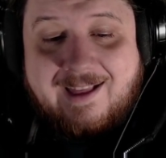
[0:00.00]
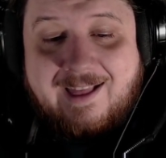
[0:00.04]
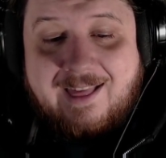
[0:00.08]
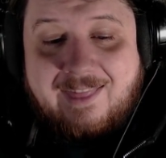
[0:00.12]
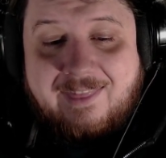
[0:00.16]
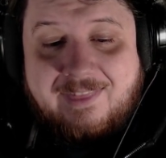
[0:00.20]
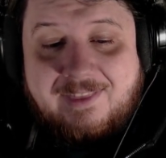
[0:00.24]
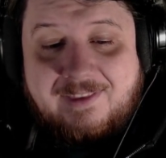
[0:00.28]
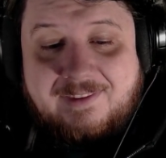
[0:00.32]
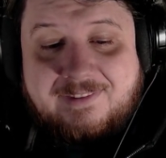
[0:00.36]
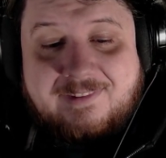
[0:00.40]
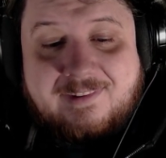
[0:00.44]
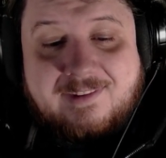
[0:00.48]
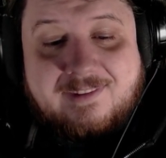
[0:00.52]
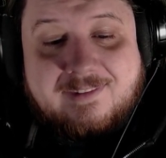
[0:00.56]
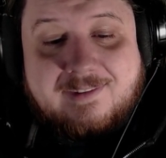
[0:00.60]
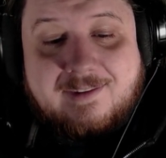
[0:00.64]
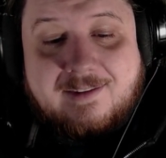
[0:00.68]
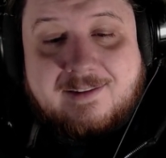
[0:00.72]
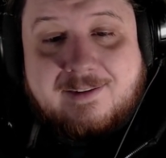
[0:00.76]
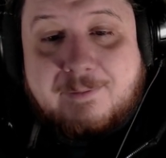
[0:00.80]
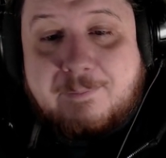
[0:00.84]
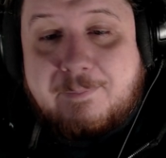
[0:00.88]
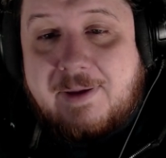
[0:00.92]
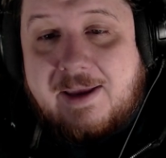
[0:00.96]
This is,
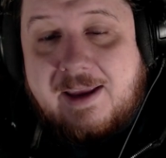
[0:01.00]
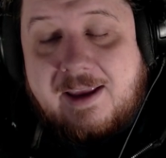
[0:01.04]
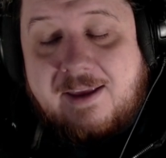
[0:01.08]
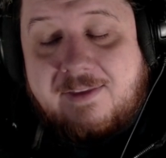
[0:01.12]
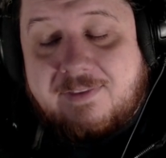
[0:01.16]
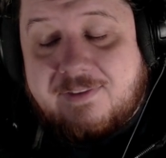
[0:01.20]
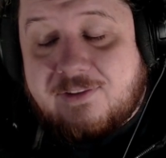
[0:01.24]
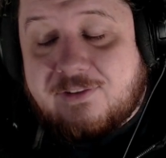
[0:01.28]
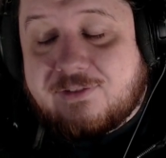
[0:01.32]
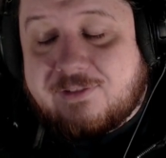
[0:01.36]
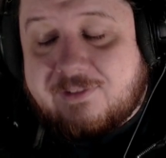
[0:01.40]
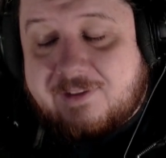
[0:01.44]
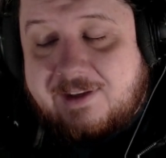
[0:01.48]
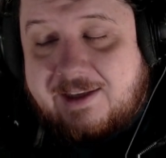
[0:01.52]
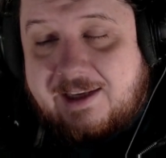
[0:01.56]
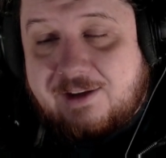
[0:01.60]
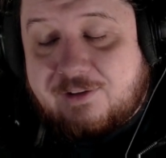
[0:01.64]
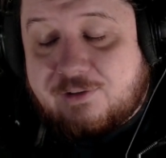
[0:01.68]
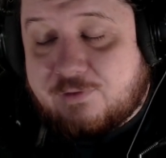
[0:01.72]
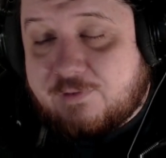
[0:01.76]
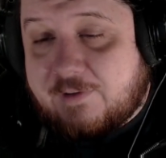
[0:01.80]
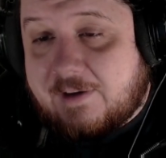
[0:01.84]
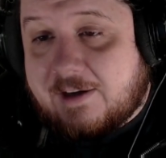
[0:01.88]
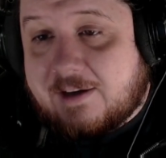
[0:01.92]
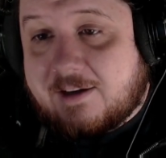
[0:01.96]
to me, this
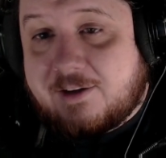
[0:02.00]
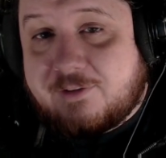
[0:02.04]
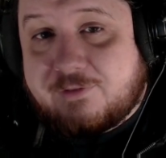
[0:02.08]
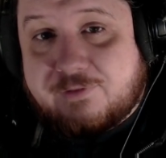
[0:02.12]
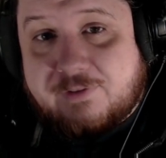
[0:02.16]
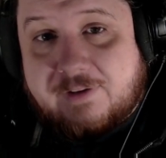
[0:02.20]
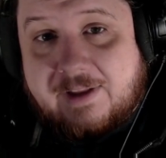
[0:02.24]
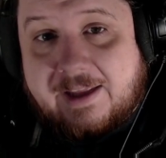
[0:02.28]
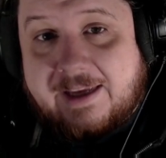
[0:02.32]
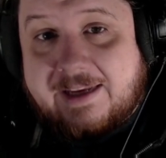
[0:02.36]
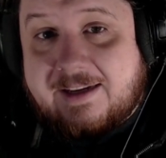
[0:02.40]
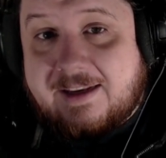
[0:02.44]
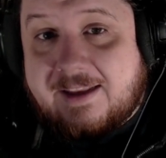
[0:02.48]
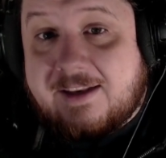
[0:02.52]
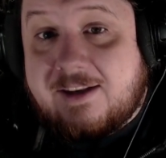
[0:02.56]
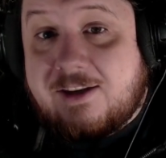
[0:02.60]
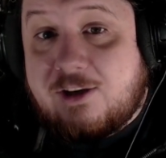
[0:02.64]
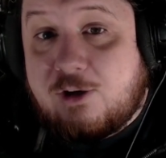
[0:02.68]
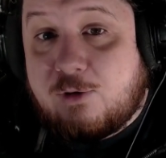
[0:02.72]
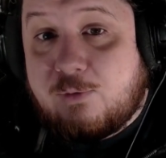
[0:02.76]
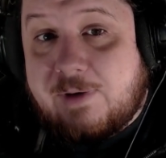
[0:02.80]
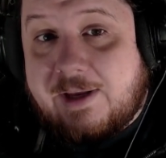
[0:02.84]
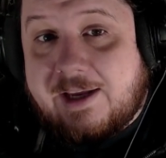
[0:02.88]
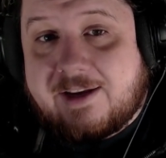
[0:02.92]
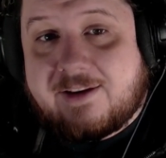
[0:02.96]
league's fairy flight and
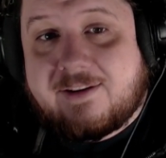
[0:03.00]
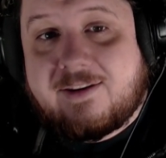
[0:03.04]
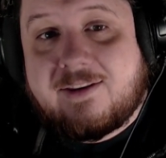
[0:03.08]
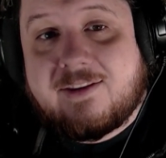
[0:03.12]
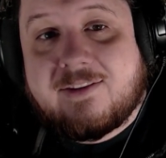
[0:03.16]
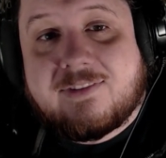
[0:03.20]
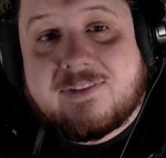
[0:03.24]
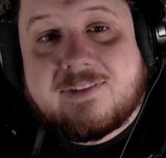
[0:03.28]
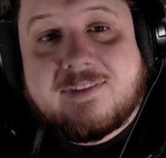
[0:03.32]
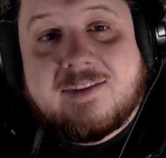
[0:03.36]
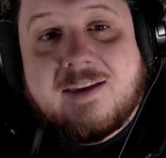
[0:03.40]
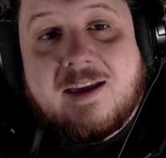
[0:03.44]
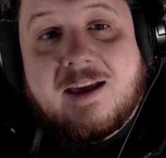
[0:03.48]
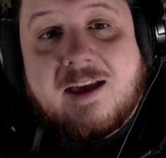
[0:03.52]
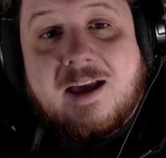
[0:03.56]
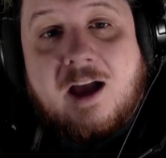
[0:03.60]
uniqueness.